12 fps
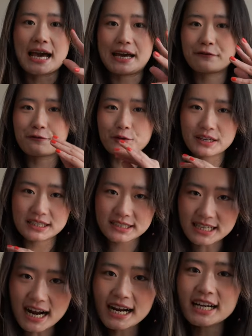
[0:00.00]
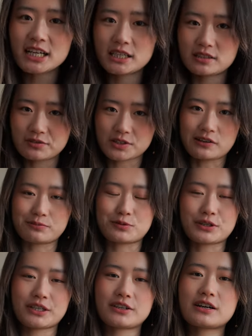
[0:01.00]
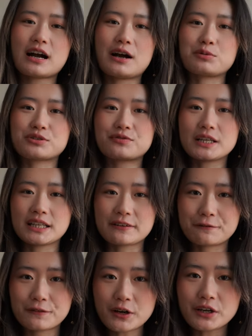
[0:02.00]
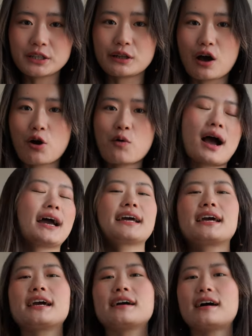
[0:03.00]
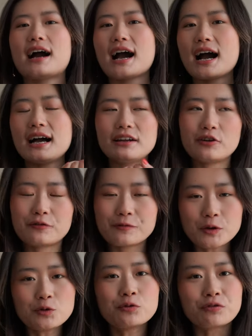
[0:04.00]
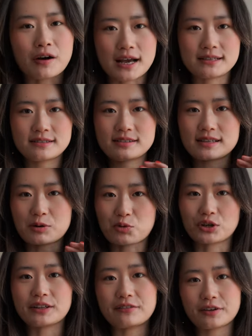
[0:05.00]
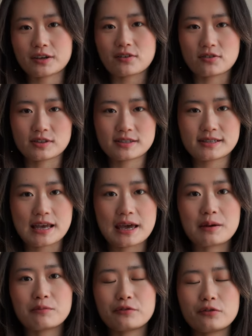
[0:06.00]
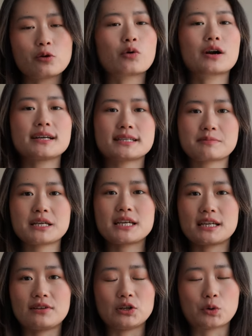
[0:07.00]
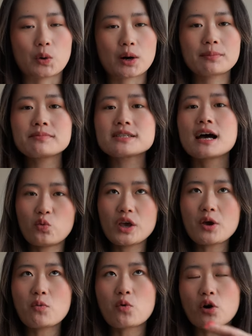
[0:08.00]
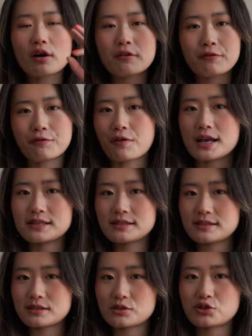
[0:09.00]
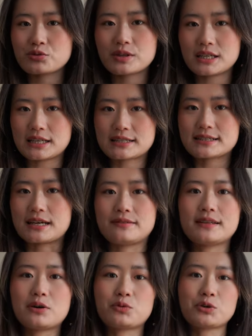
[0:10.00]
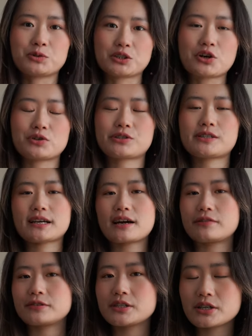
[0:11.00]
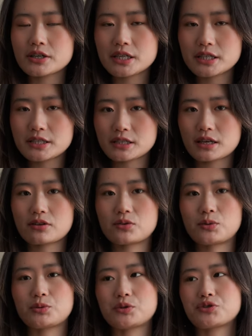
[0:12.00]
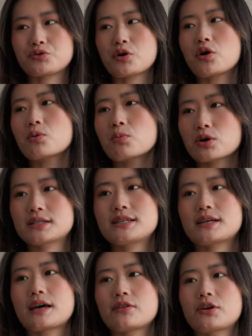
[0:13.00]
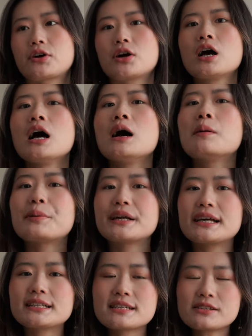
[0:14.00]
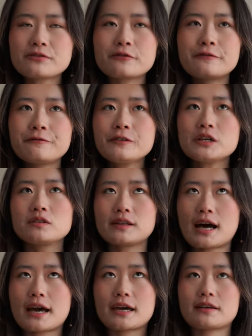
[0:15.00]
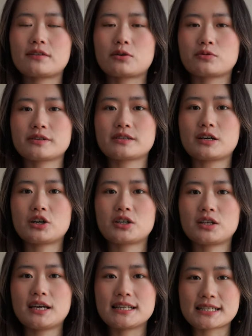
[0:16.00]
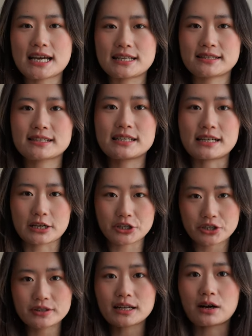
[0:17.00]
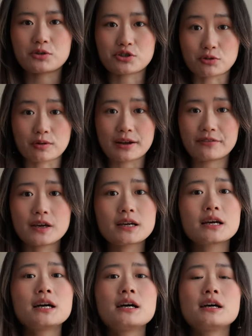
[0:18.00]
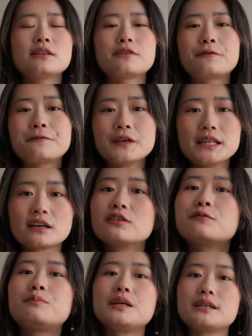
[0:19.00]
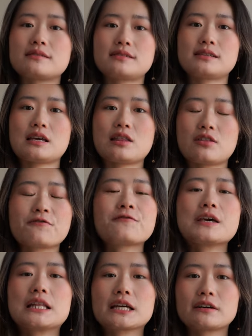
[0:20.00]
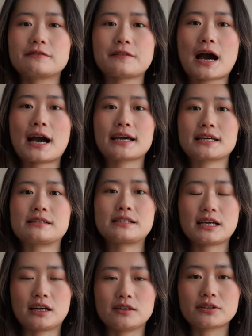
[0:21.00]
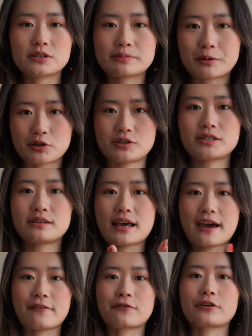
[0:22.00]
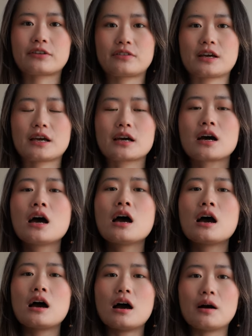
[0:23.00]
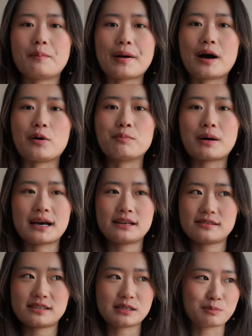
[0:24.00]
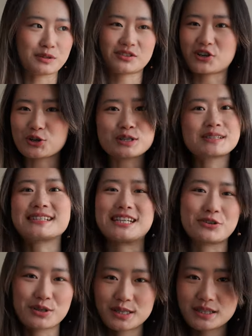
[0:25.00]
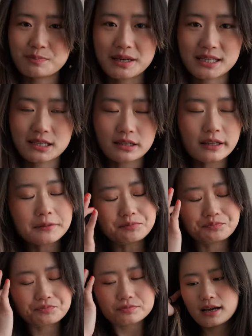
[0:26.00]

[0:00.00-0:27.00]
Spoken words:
And for the entirety of sophomore year, I was feeling very low. I had a few friends that were living on the same floor as me in the dorms. We were friends to the extent that we would go to the cafeteria together, we would do homework together, but I didn't feel like there was an intense connection that I was craving. The feeling of being seen, the feeling of I can tell this person everything about my deepest, darkest secrets, basically.